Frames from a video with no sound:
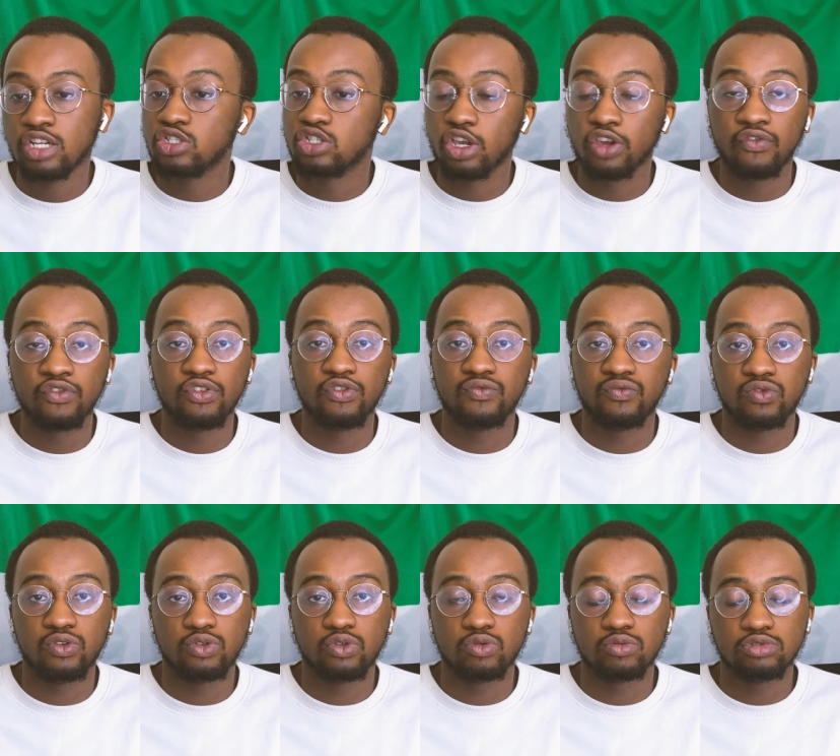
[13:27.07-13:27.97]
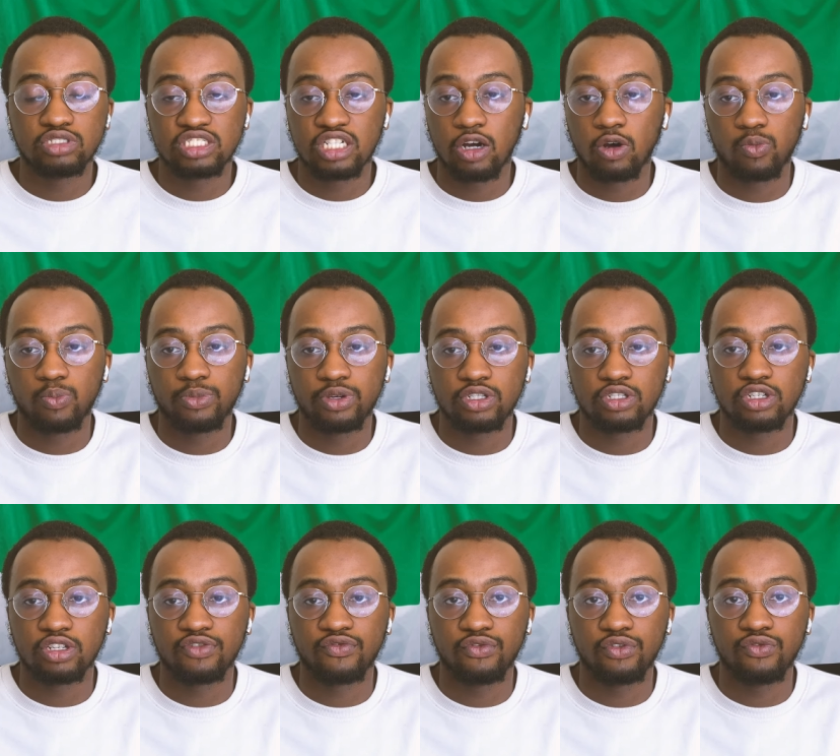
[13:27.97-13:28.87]
just feel free to shout me,
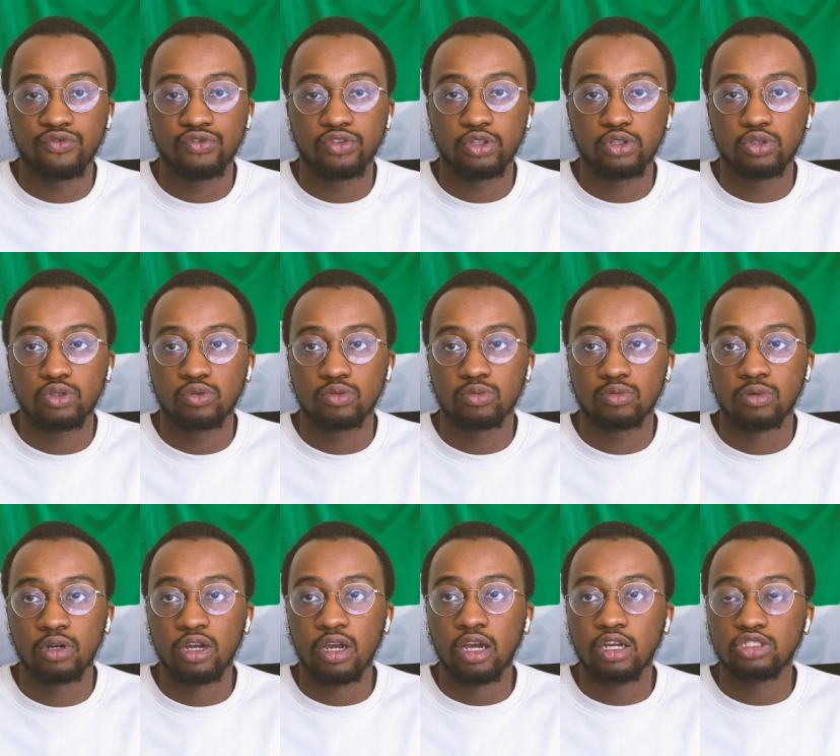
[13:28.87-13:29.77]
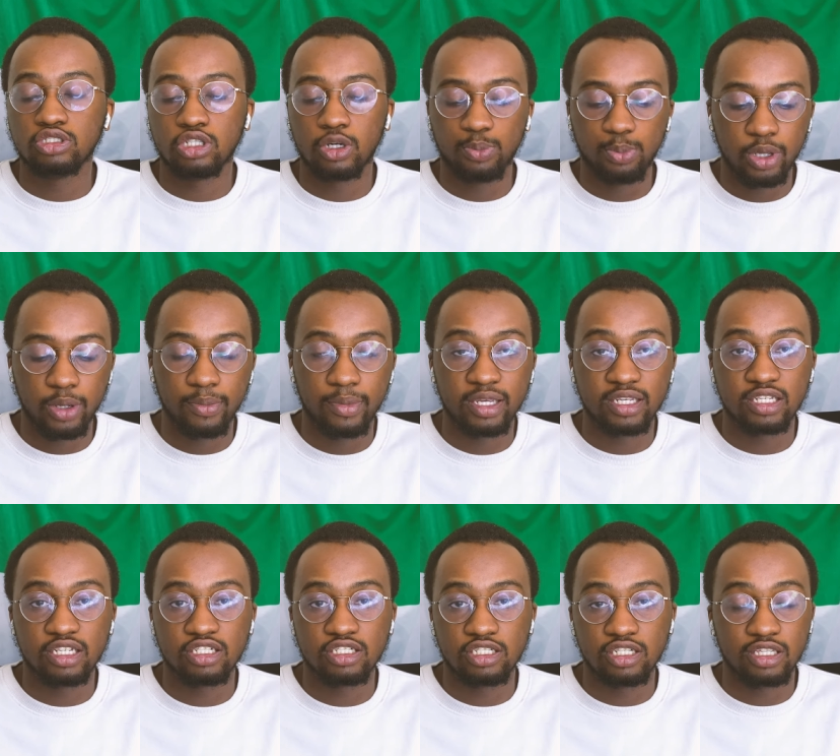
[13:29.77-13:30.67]
just feel free to drop me a
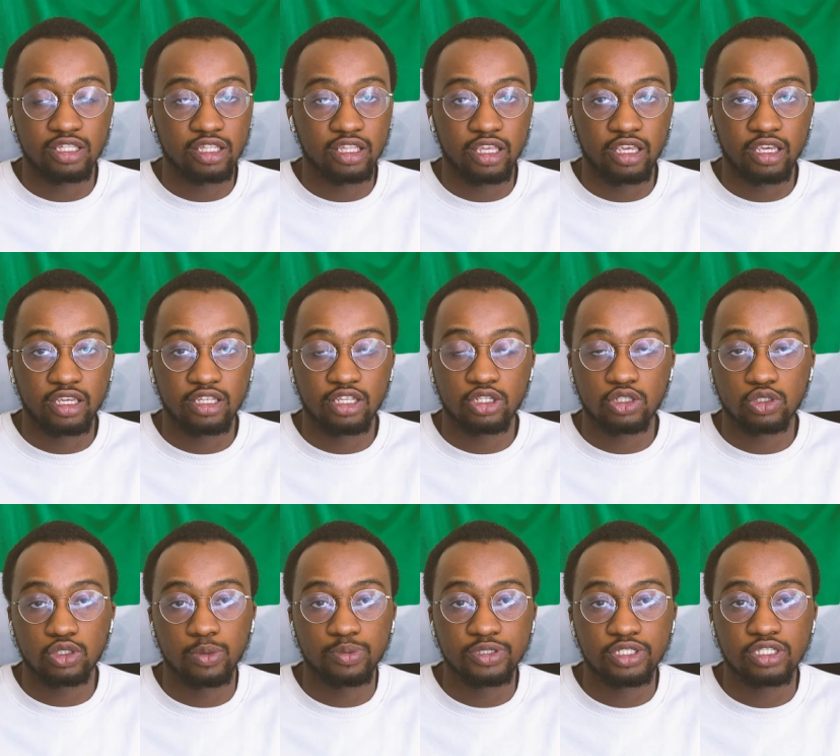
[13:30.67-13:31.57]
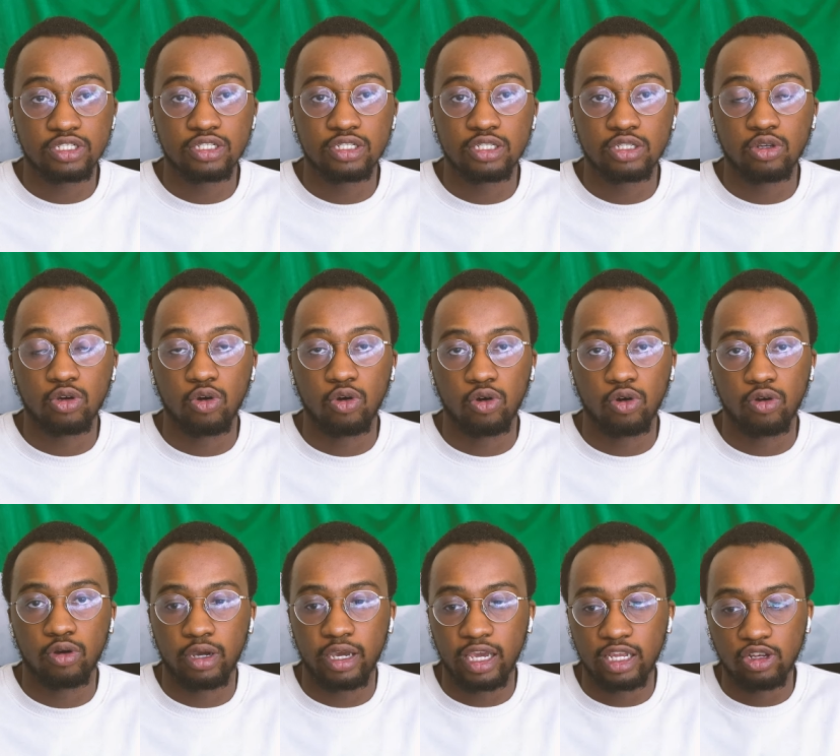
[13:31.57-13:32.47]
message in the descriptions
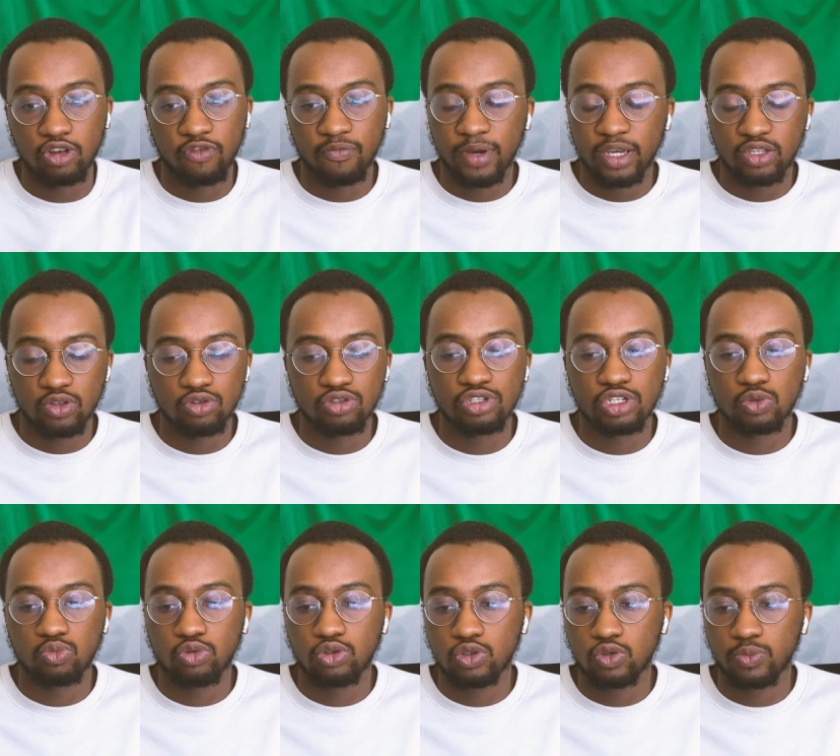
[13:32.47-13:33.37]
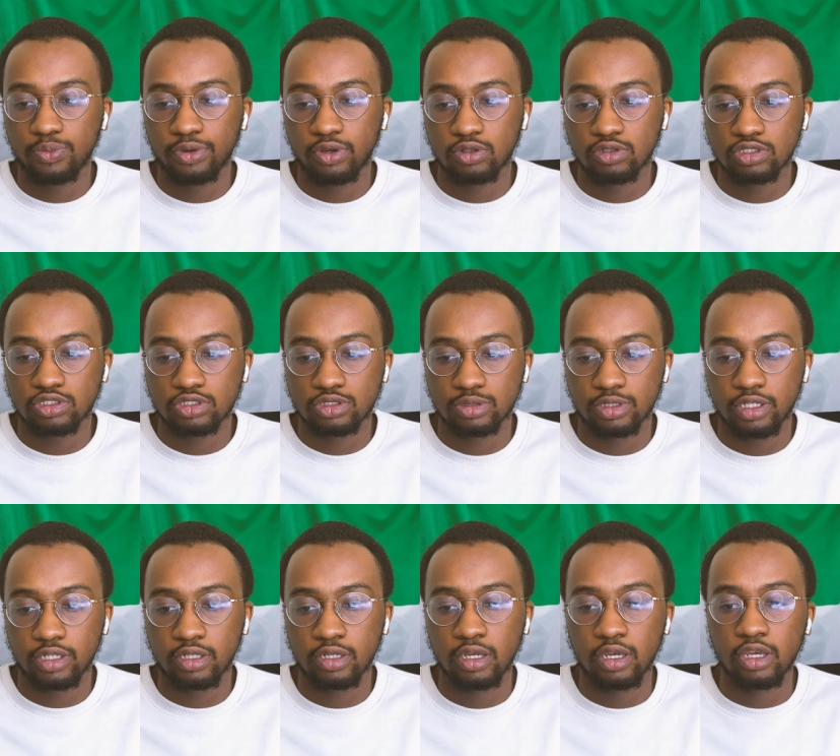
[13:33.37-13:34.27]
or any of my socials, which will be on
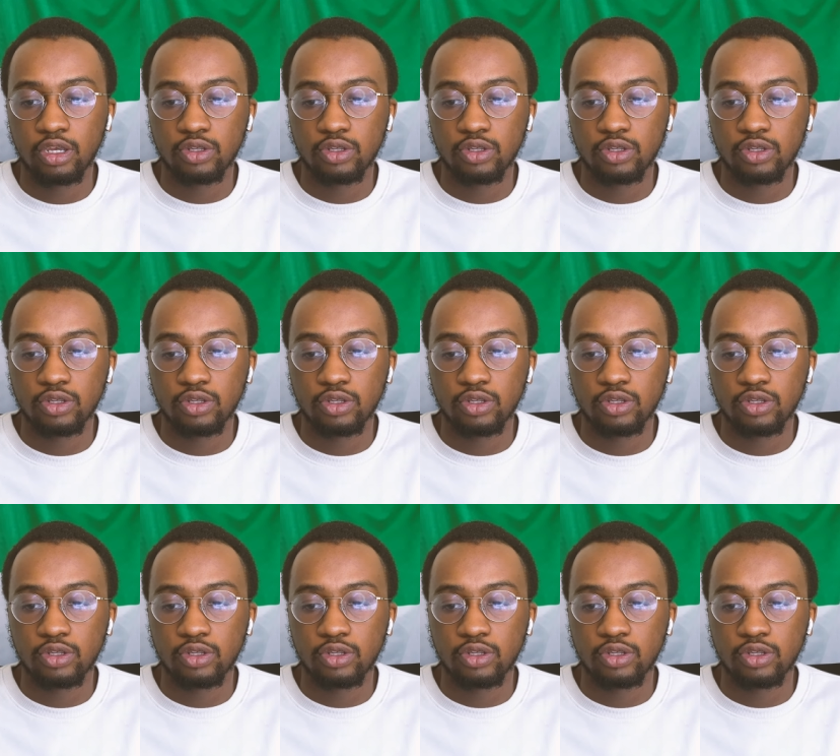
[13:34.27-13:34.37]
screen.